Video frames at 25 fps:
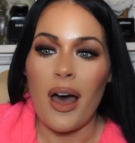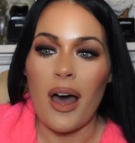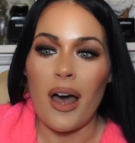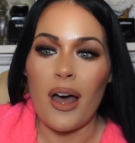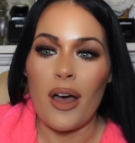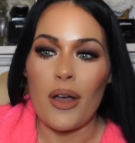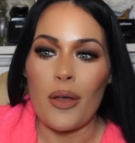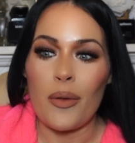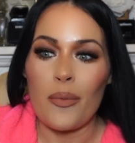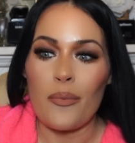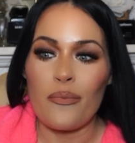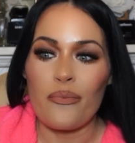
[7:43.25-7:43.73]

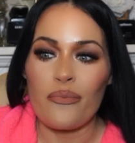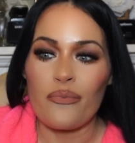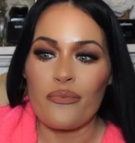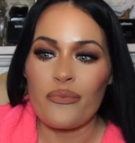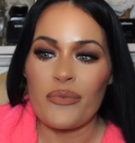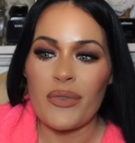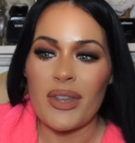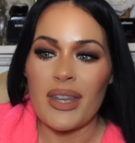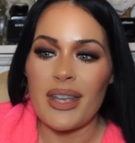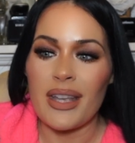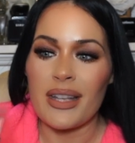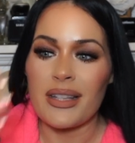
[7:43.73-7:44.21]
Um,
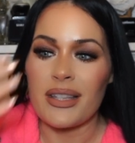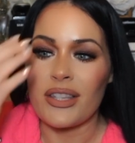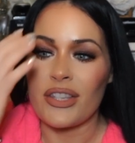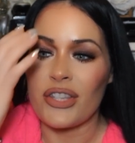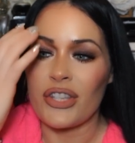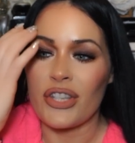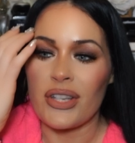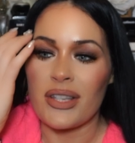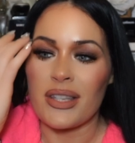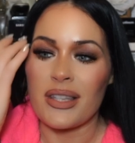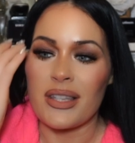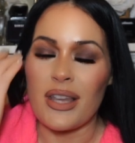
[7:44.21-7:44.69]
it's
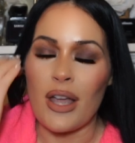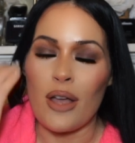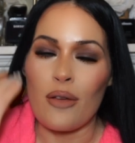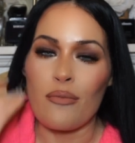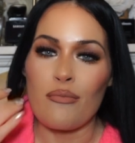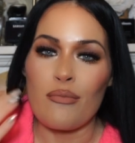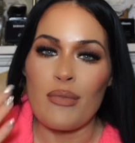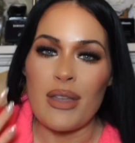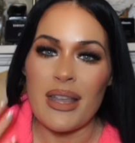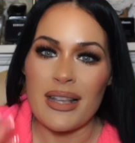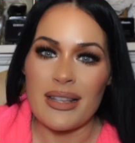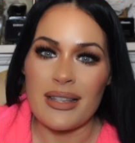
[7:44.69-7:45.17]
just
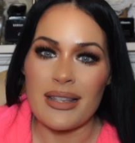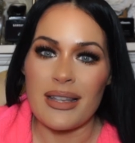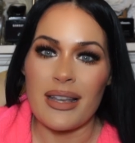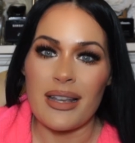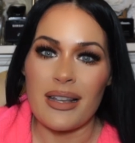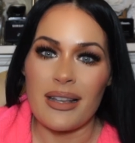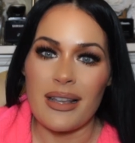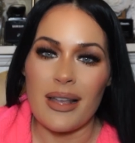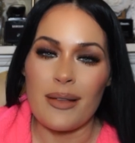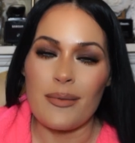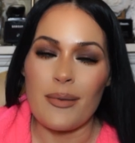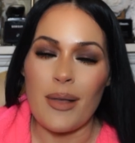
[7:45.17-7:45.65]

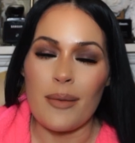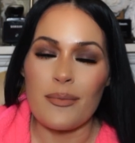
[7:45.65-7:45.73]
amazing.